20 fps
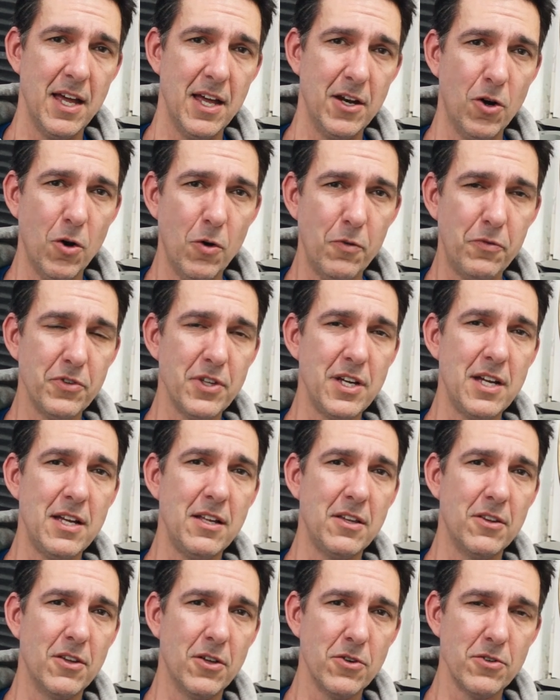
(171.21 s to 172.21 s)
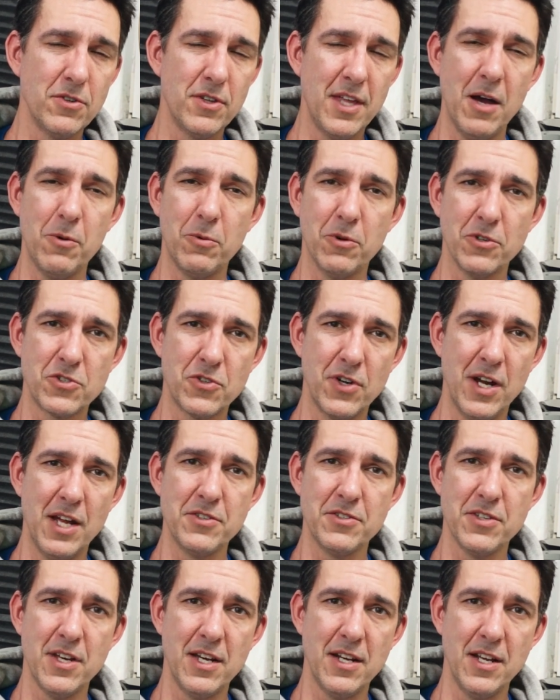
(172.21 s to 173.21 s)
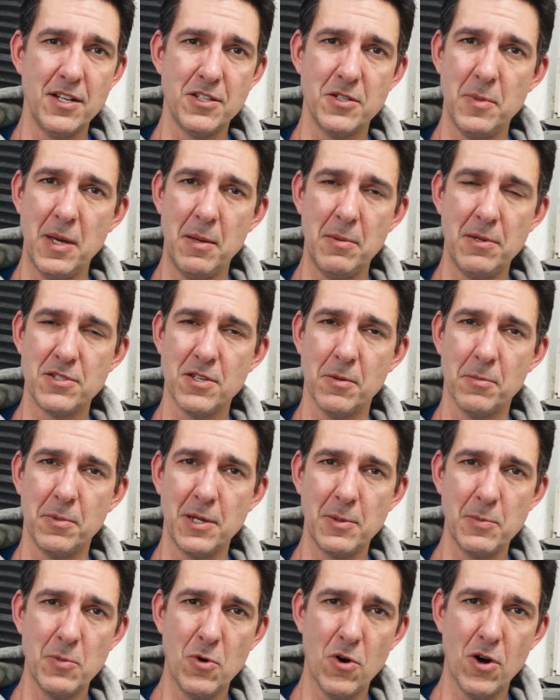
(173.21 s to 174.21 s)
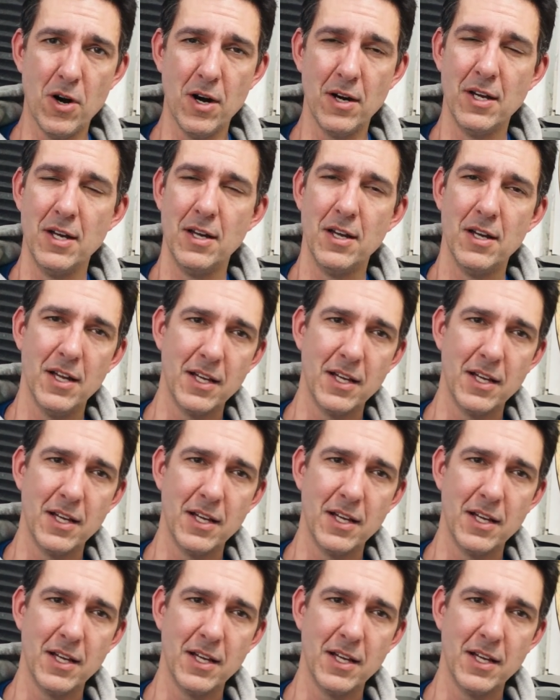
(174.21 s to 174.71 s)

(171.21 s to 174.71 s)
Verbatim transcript: and hopefully that will translate into maybe something more.